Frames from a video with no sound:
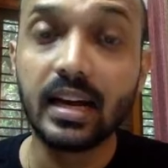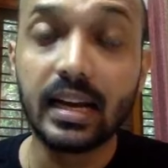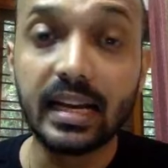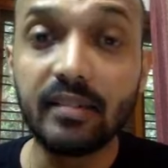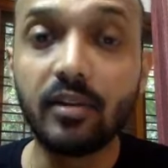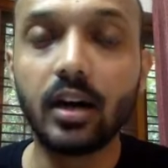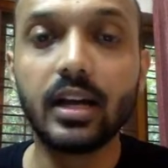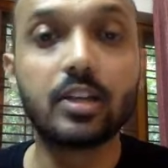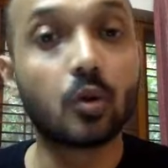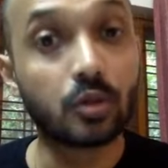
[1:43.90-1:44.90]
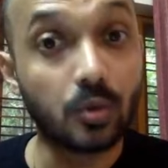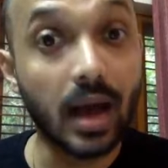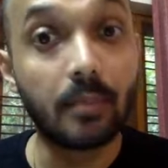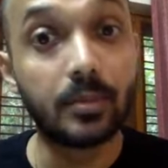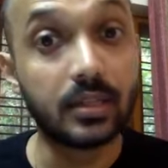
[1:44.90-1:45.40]
liver. It also
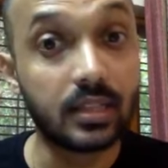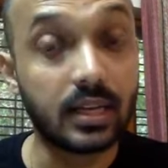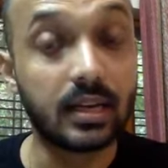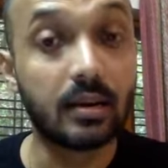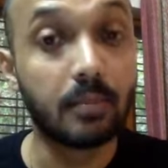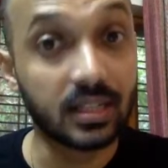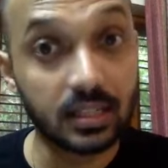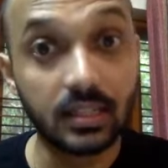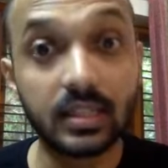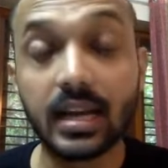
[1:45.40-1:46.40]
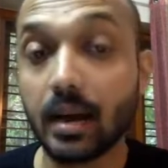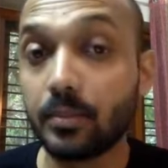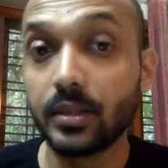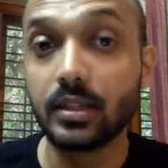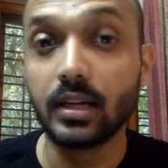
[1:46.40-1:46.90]
happens in muscles, it
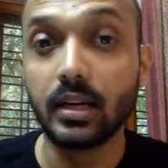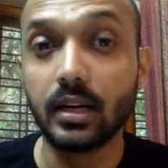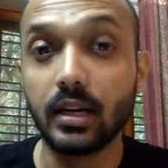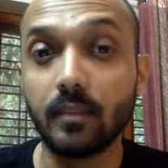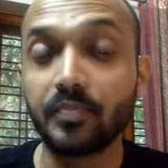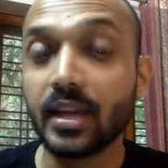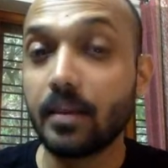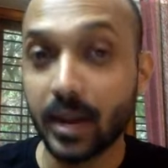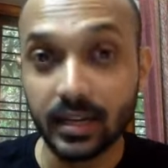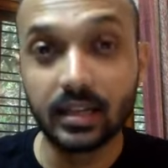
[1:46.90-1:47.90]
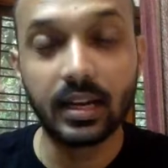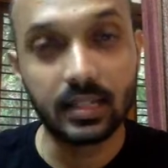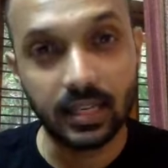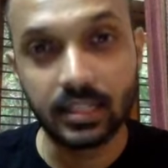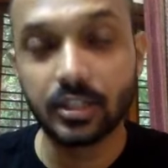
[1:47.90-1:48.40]
happens in
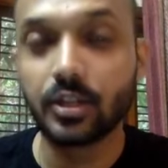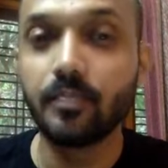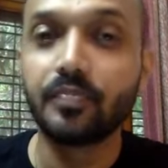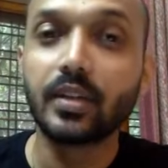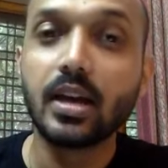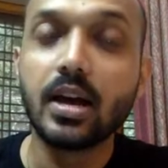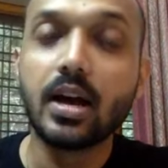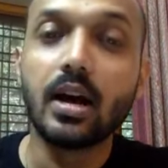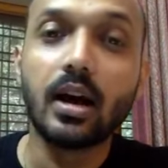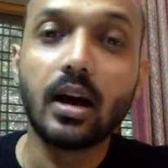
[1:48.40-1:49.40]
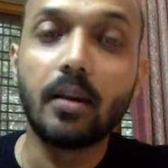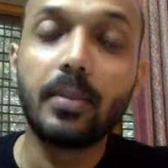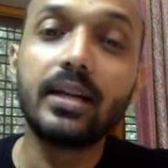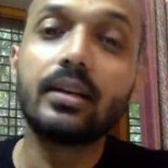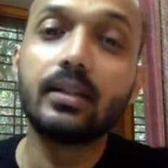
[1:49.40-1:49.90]
pancreas, etc.
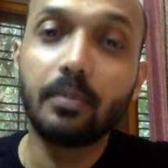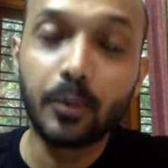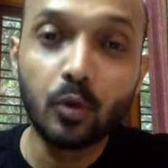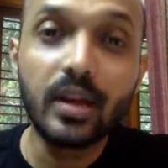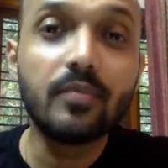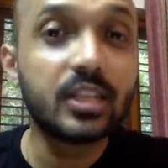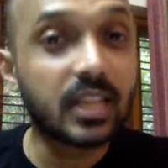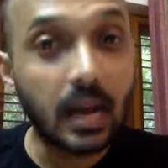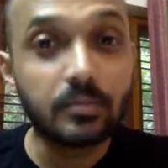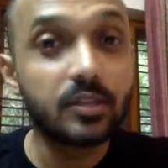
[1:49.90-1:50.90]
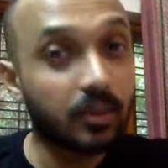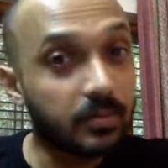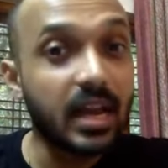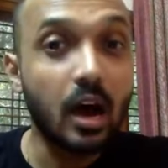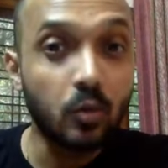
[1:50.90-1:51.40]
But the purine which comes from
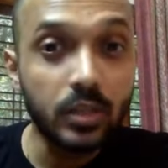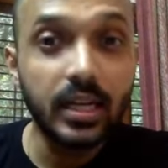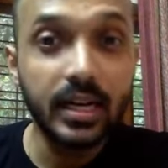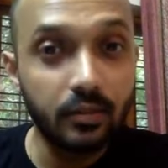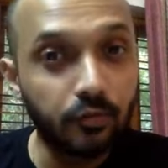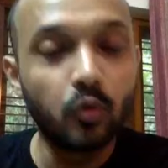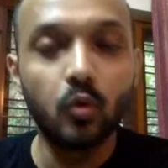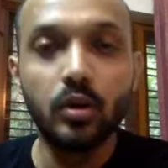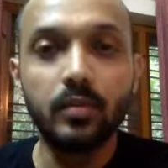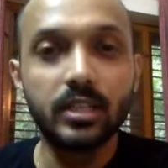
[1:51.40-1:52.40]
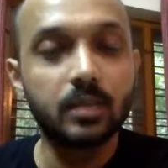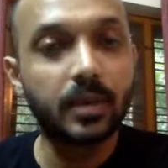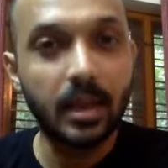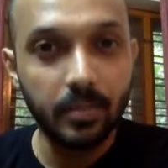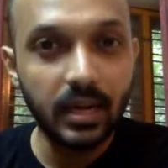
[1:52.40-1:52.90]
the outside food, which is
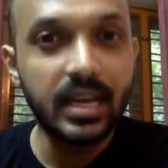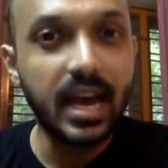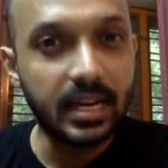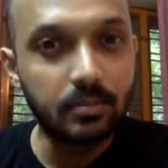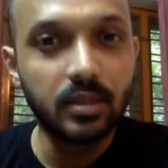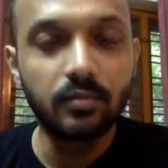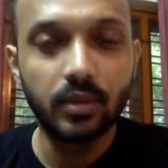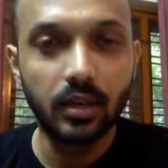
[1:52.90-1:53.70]
primarily animal